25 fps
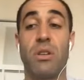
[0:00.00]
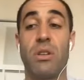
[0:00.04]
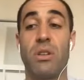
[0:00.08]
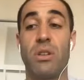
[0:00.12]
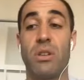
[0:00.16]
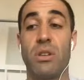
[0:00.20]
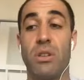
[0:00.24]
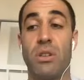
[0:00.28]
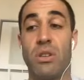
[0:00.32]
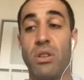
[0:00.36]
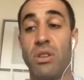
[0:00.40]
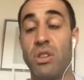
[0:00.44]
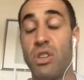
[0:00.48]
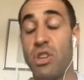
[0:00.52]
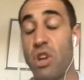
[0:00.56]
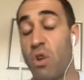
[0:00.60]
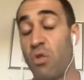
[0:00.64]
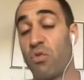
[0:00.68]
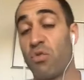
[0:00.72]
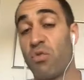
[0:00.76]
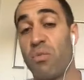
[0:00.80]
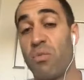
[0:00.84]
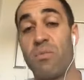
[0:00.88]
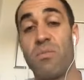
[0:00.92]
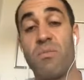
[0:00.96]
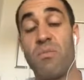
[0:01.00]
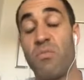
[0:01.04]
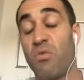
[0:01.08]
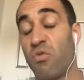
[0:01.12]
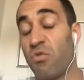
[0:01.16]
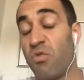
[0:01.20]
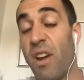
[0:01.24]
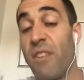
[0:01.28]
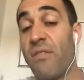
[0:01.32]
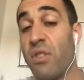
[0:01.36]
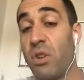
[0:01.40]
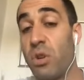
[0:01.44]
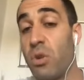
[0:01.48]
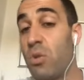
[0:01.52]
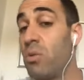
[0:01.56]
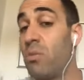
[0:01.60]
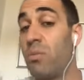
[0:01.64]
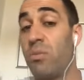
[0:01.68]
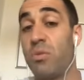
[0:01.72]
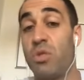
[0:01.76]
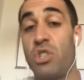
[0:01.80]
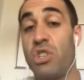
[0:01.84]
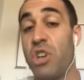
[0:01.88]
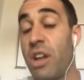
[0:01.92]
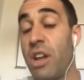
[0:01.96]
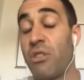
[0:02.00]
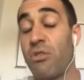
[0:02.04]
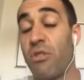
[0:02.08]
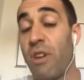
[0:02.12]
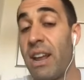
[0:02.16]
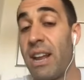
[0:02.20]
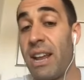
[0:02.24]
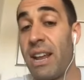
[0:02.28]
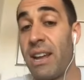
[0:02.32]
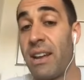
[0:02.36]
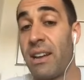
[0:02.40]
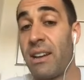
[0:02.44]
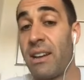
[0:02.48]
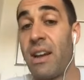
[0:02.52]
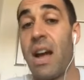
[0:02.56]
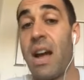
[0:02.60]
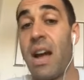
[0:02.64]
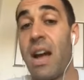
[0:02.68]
you know, revenue generating